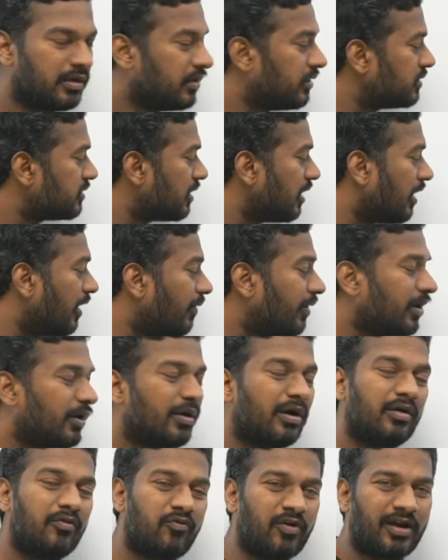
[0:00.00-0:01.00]
So how are you
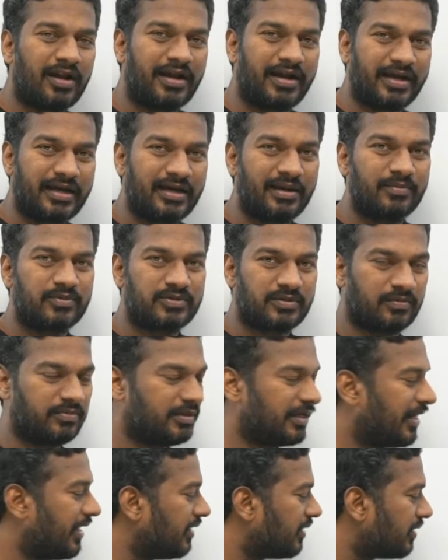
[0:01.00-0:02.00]
going to find anagrams of
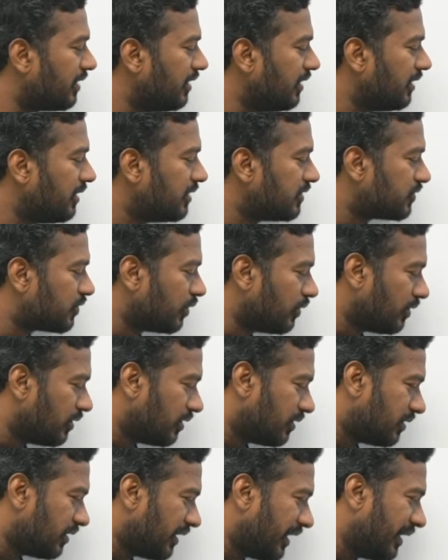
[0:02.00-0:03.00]
that? So
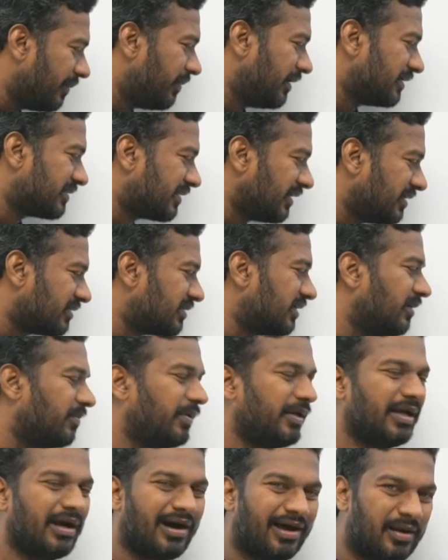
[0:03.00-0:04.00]
ABC,
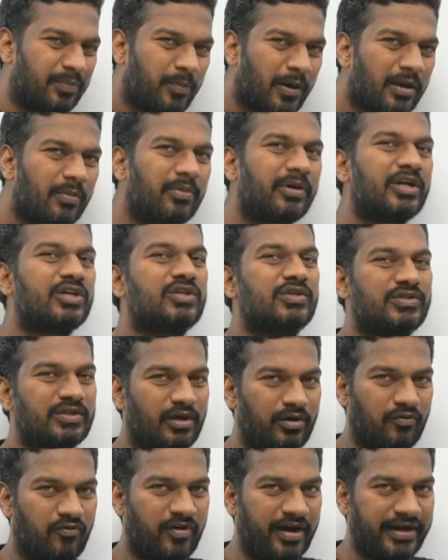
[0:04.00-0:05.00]
CBA, all permutations you
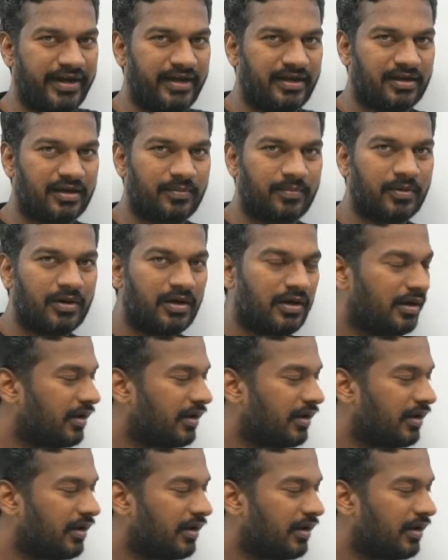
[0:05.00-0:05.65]
have to find it up.